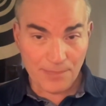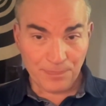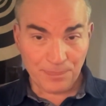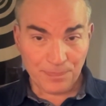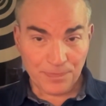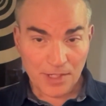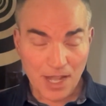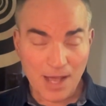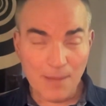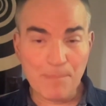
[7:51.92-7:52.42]

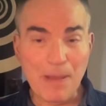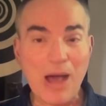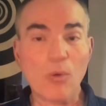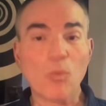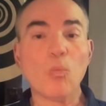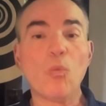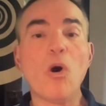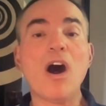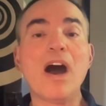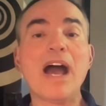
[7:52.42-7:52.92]
about
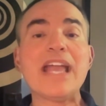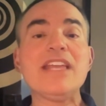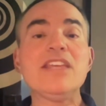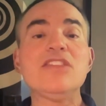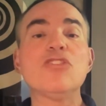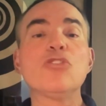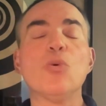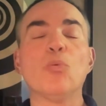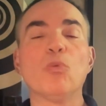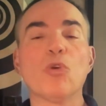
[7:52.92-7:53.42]
why
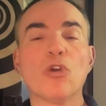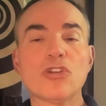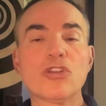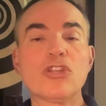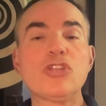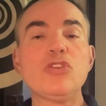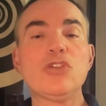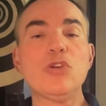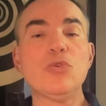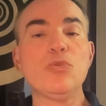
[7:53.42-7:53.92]
the work
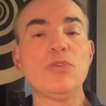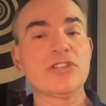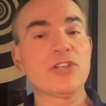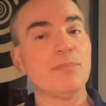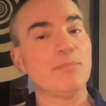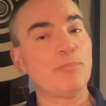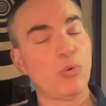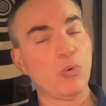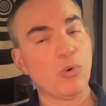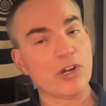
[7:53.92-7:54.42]
you do is
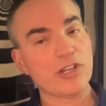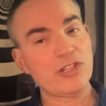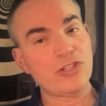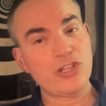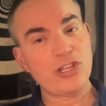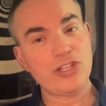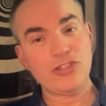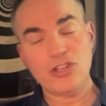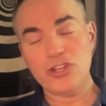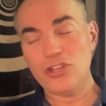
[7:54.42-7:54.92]
important
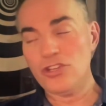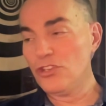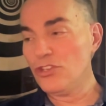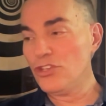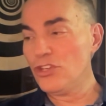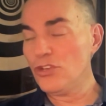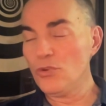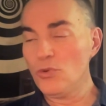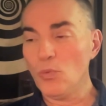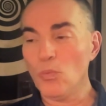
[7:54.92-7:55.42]
to
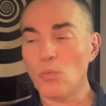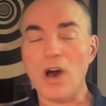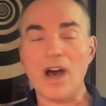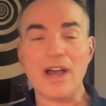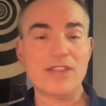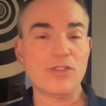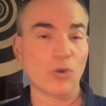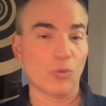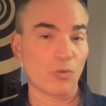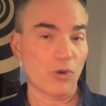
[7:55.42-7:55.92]
you, why
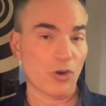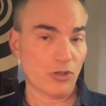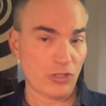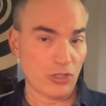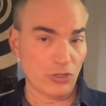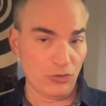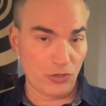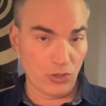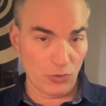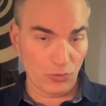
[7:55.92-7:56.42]
the work you
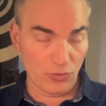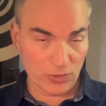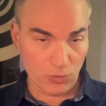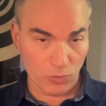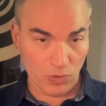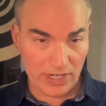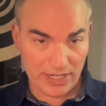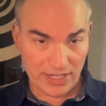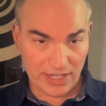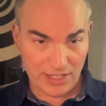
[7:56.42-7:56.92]
do is
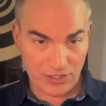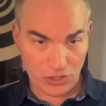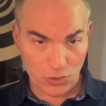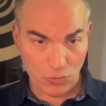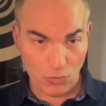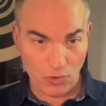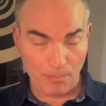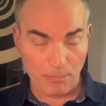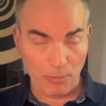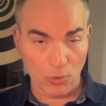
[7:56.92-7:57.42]
what it is you
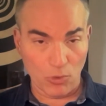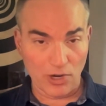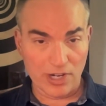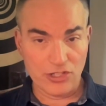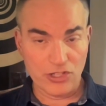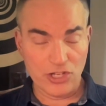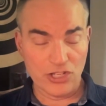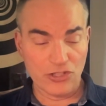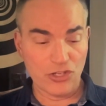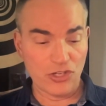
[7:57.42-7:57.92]
were born
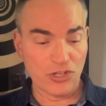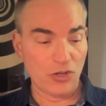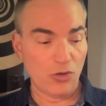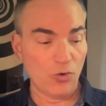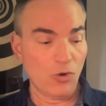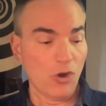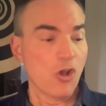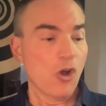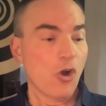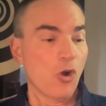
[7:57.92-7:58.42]
to do,
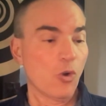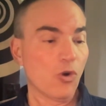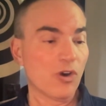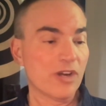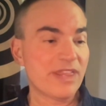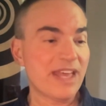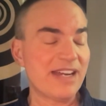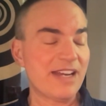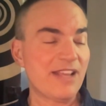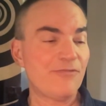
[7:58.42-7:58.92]
or
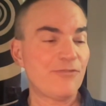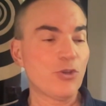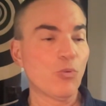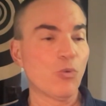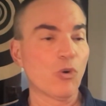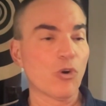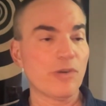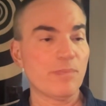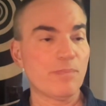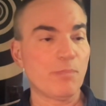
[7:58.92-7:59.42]
that if you
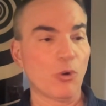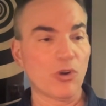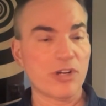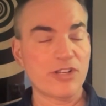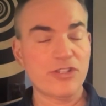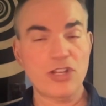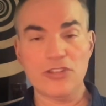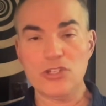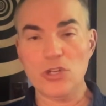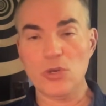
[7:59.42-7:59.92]
weren't born
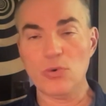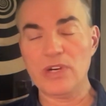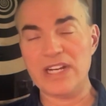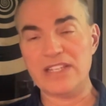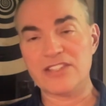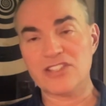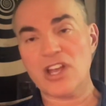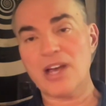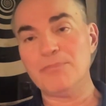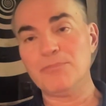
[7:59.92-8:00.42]
to do it,
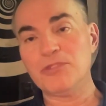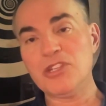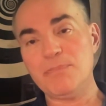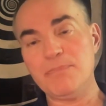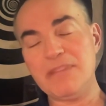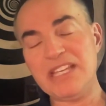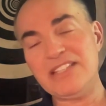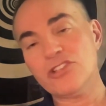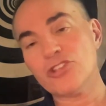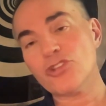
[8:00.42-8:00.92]
it's come to
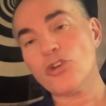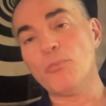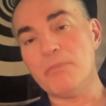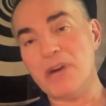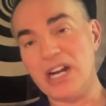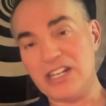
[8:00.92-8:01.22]
mean so much